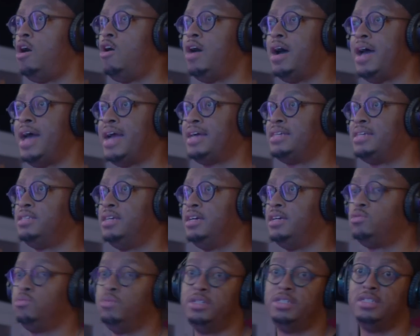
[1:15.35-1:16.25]
all
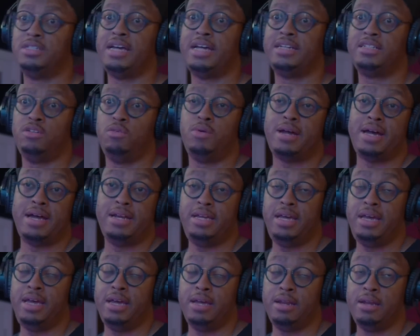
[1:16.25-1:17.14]
access, which is actually
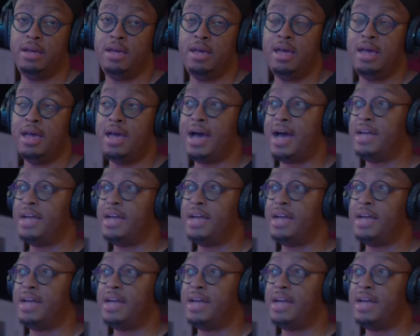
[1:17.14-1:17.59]
what I did.